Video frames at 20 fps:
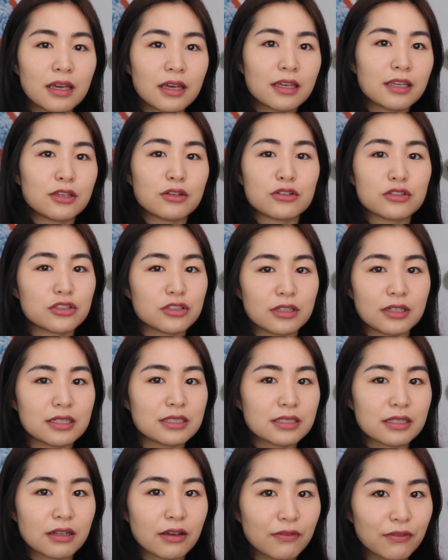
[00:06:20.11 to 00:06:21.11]
he or she
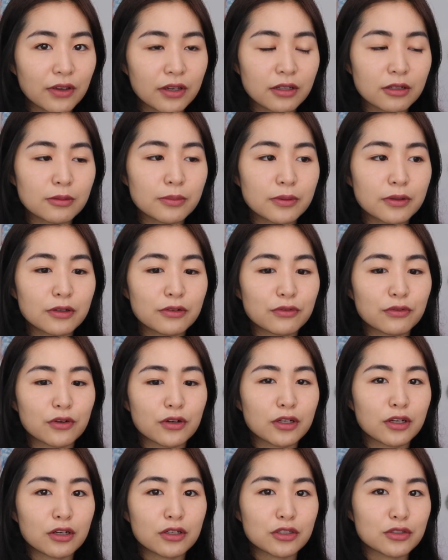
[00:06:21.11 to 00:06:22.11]
isn't available for
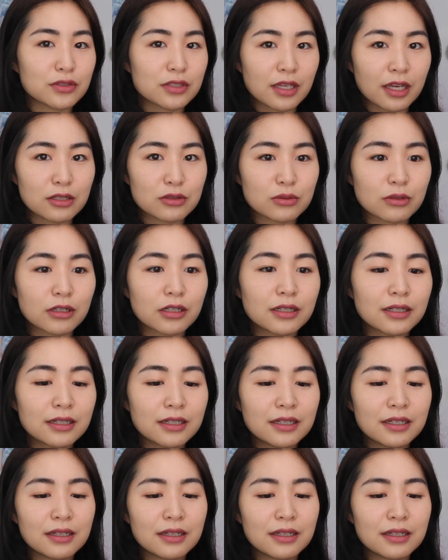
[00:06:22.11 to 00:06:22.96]
your new schedule.